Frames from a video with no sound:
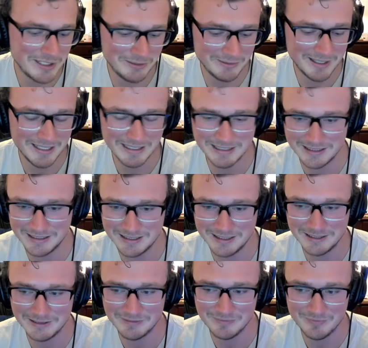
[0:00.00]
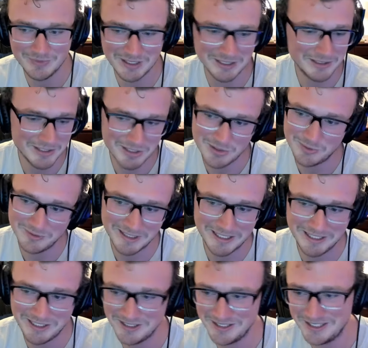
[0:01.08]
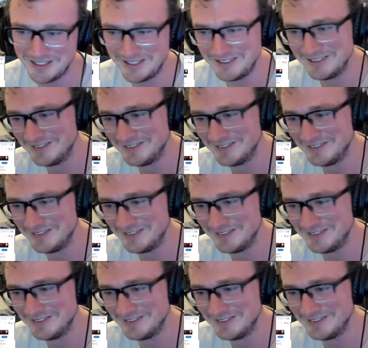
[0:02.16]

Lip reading: Ren, you know, there's a relation there.